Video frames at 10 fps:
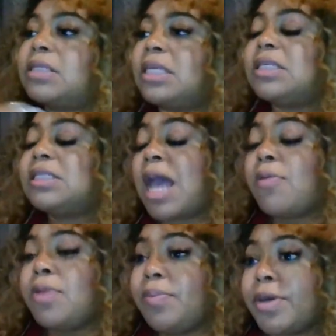This is how
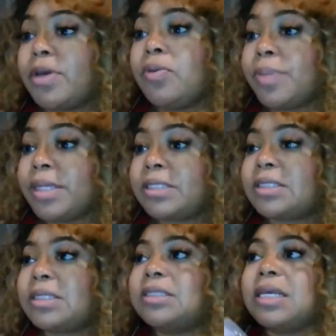we build
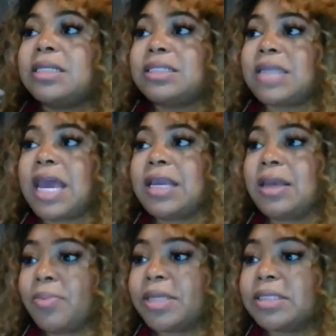businesses and stay
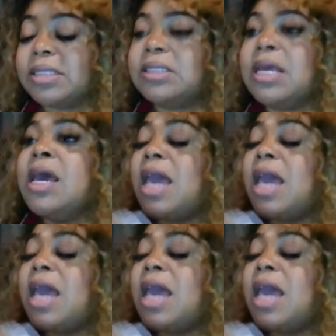in business,